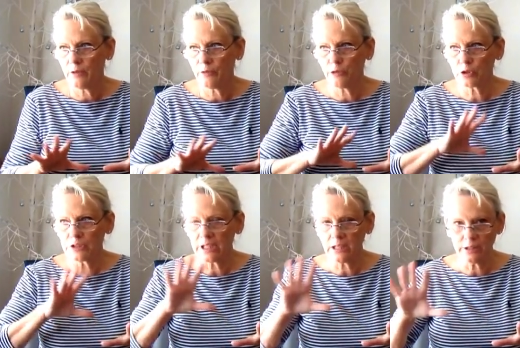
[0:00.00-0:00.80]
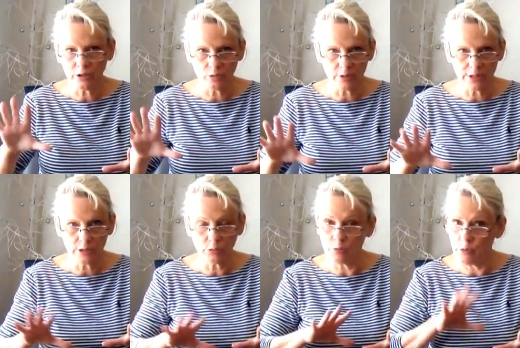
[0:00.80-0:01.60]
foretelling
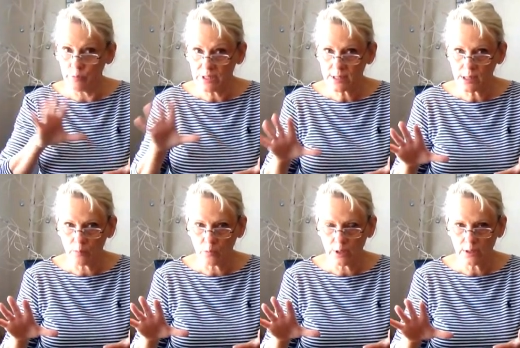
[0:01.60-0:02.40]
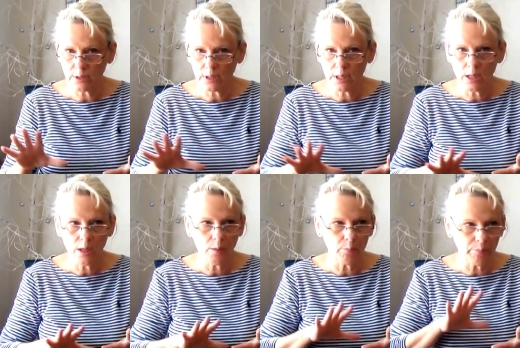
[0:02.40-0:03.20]
already. We will meet someone.
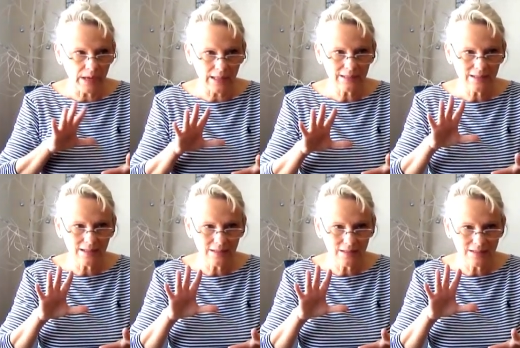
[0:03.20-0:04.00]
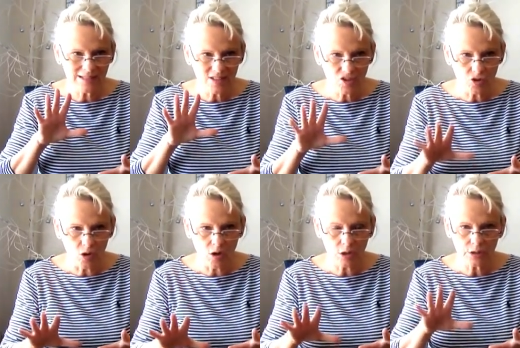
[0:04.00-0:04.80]
But
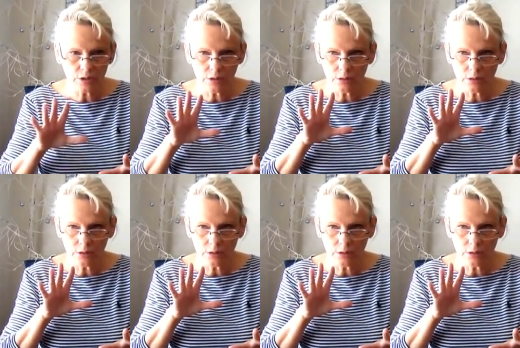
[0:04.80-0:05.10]
start